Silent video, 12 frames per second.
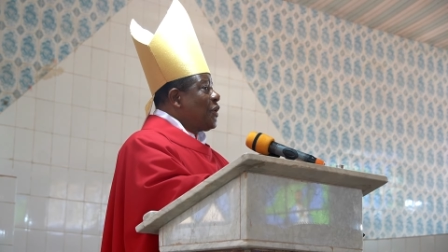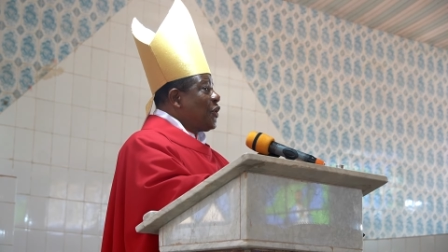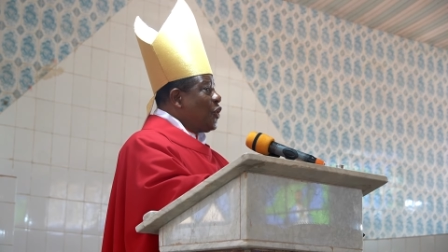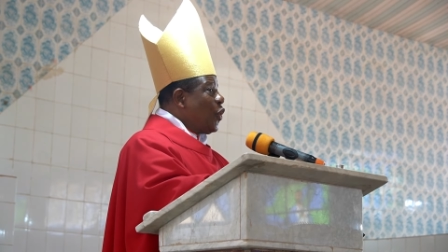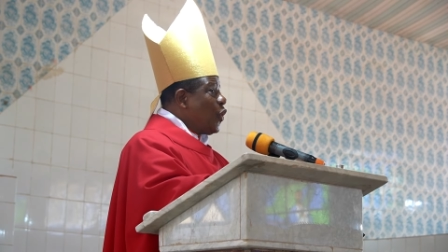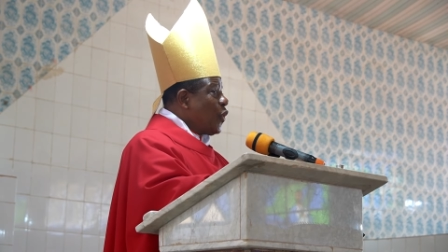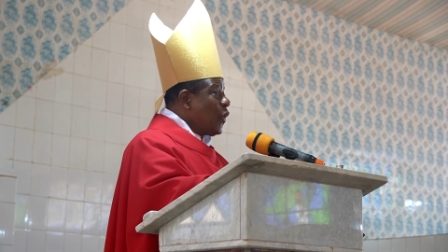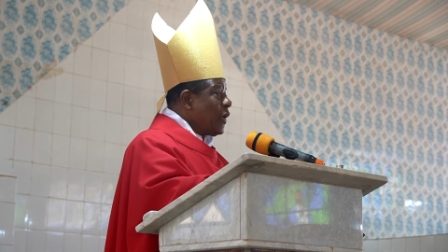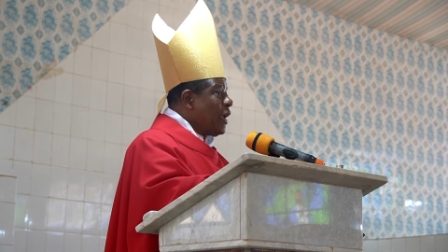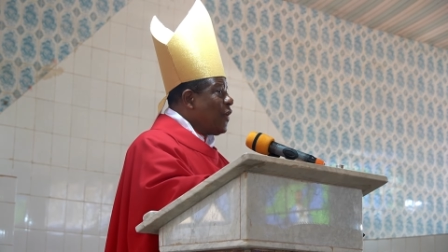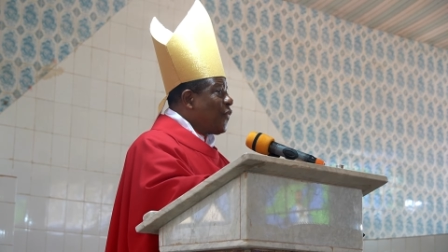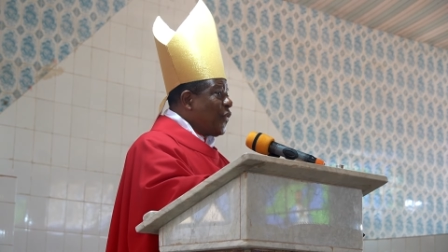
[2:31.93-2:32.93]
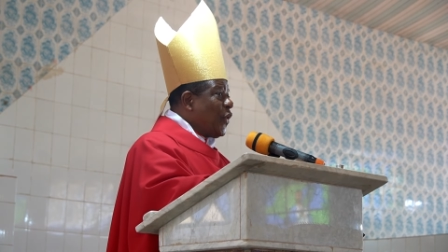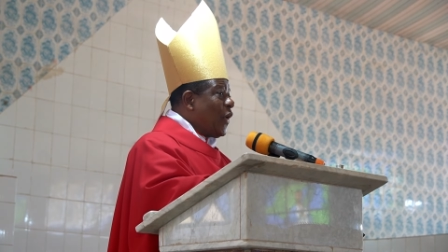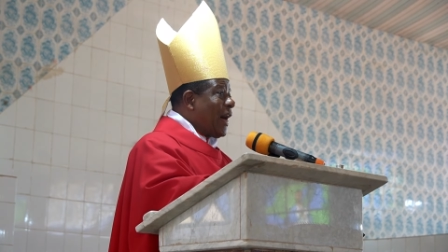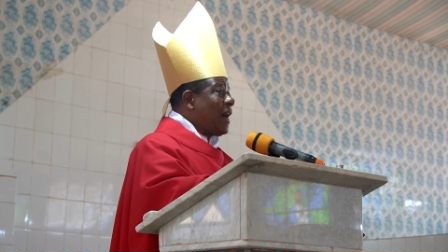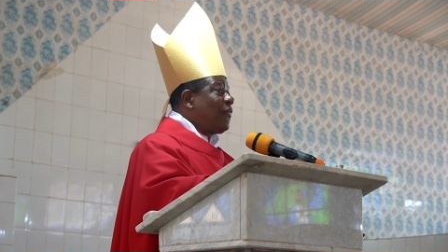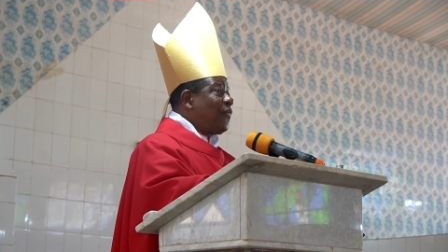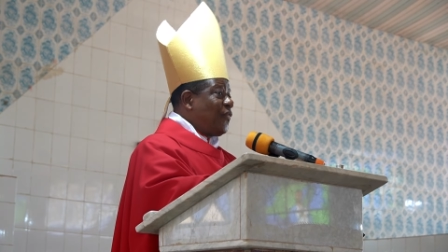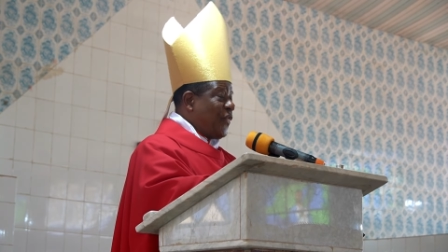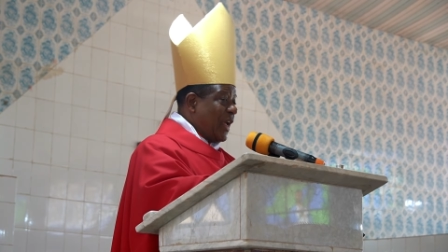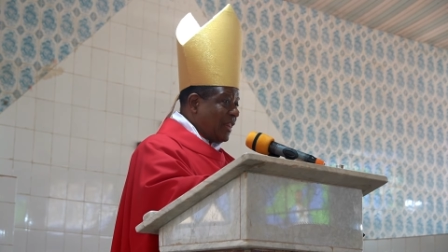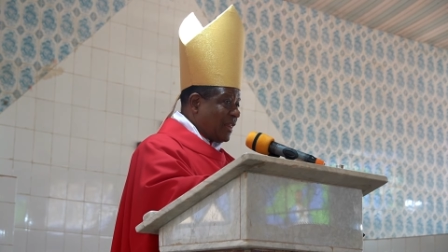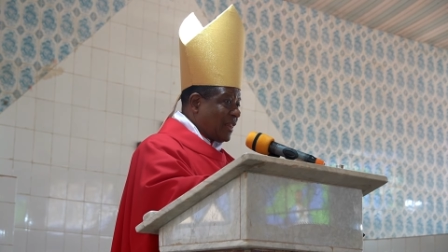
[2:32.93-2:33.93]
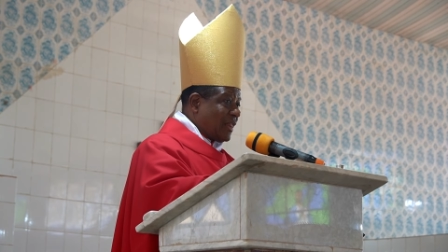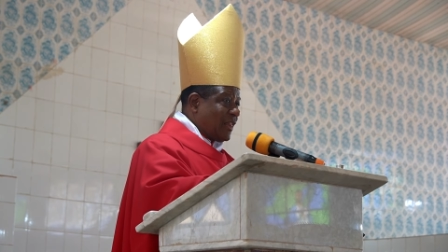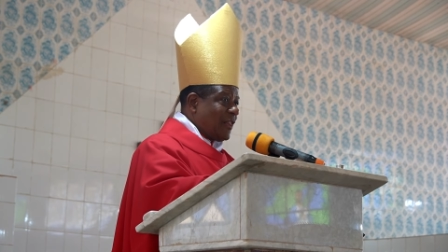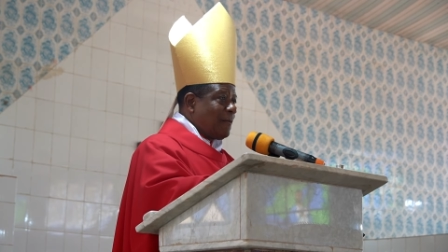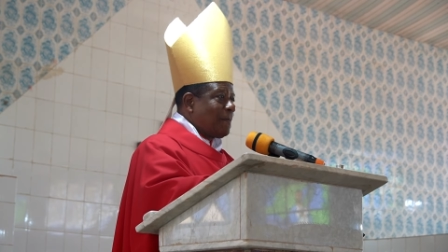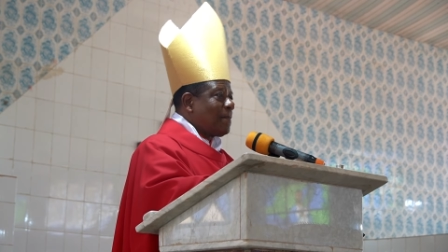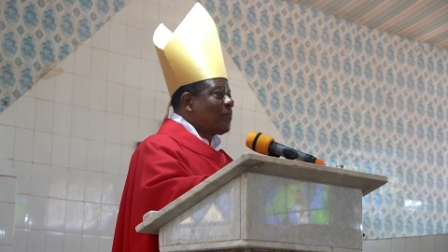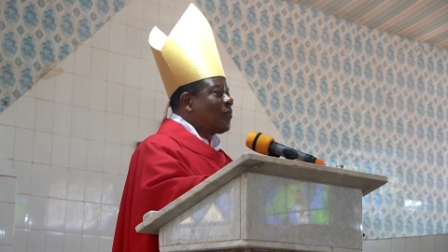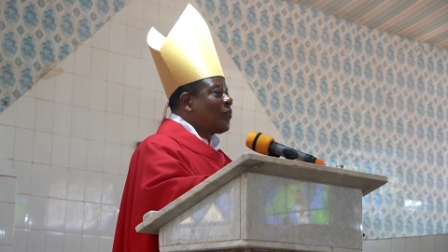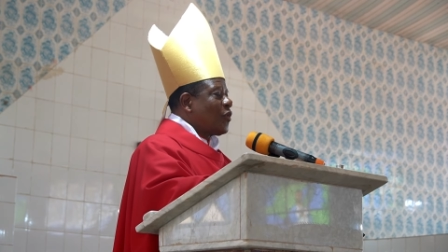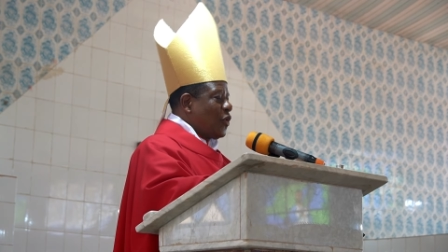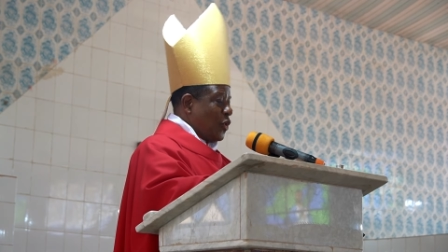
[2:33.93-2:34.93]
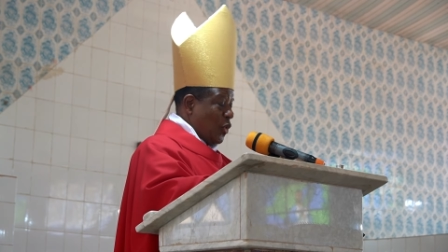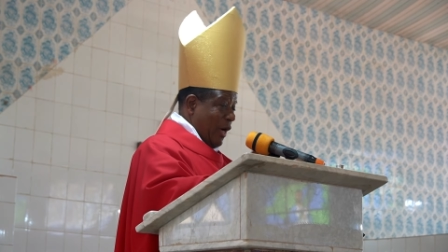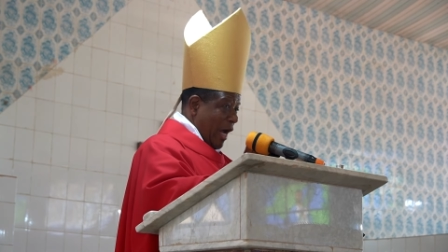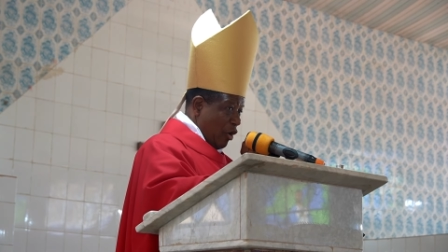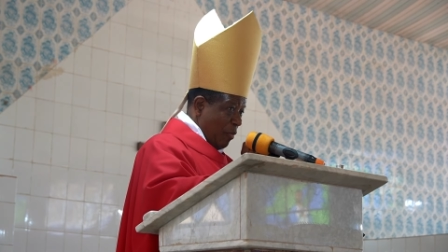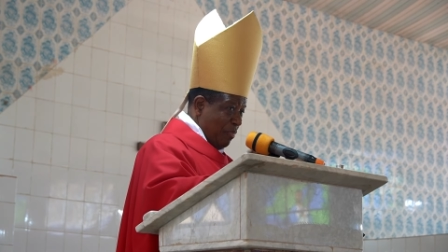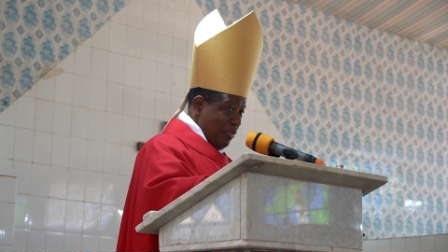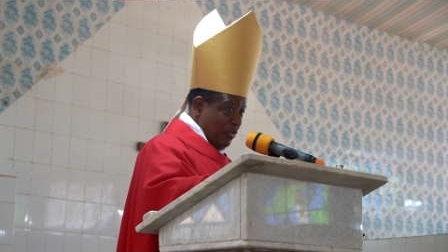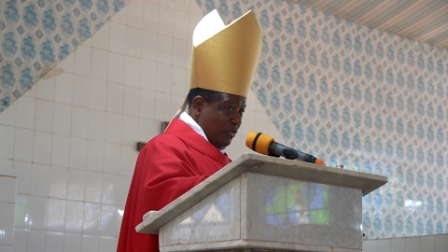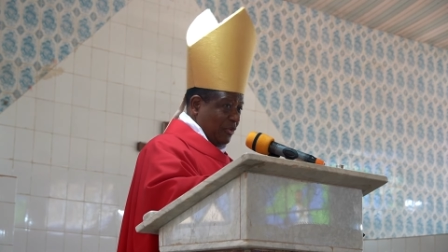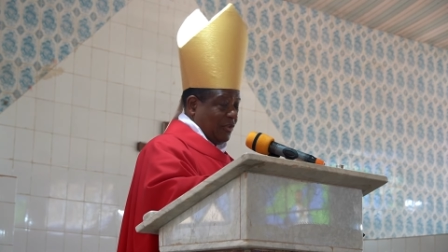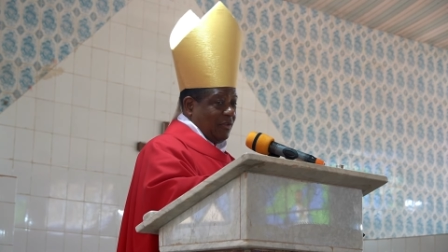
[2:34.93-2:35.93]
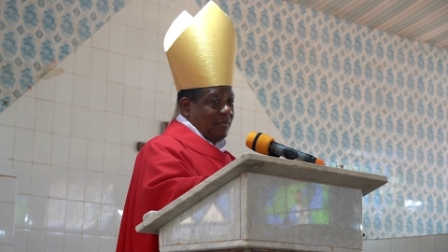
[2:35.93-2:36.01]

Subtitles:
if you have faith, you can uproot.